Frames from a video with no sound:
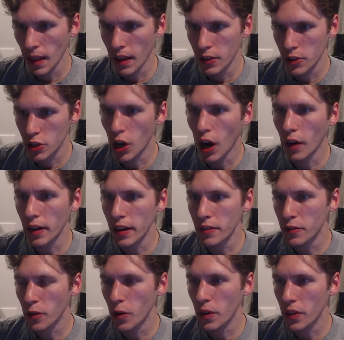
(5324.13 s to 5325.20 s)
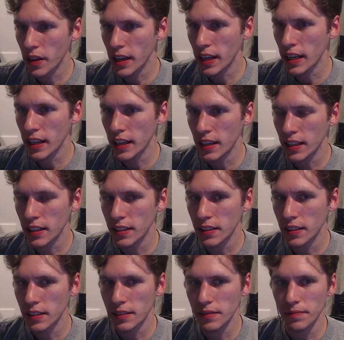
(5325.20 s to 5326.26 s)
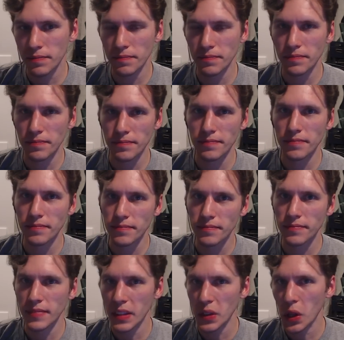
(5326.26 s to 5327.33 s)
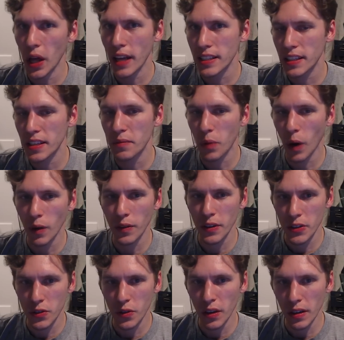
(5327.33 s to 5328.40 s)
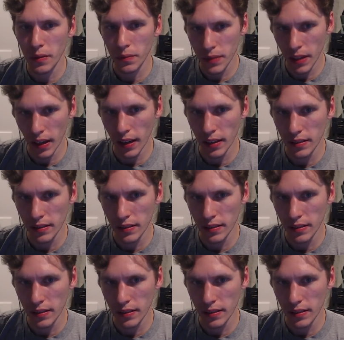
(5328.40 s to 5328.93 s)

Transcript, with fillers: Sorry for the less than perfect stream tonight.